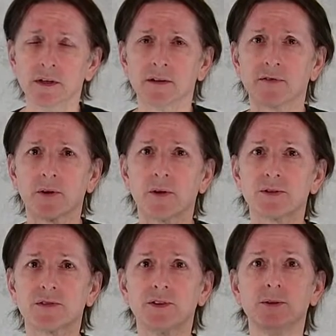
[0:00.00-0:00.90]
for
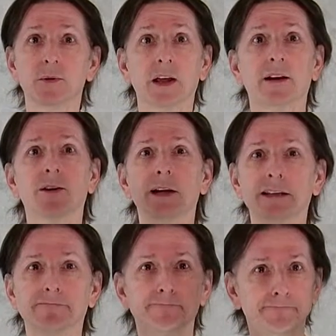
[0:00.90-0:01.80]
those of you that are
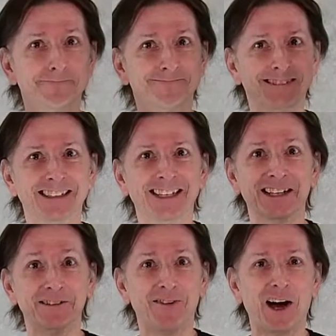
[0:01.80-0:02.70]
in an
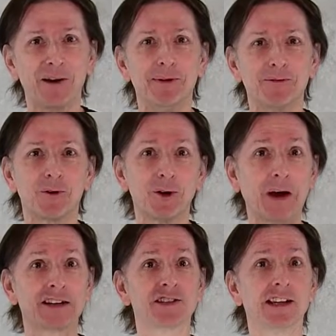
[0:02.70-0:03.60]
environment where you
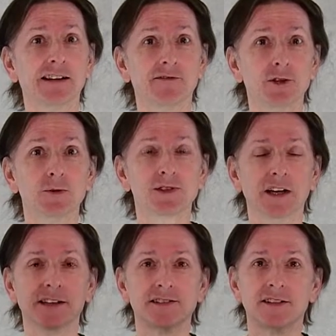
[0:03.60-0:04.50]
actually have used
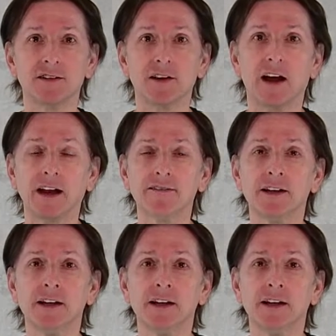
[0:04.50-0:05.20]
guns in your life,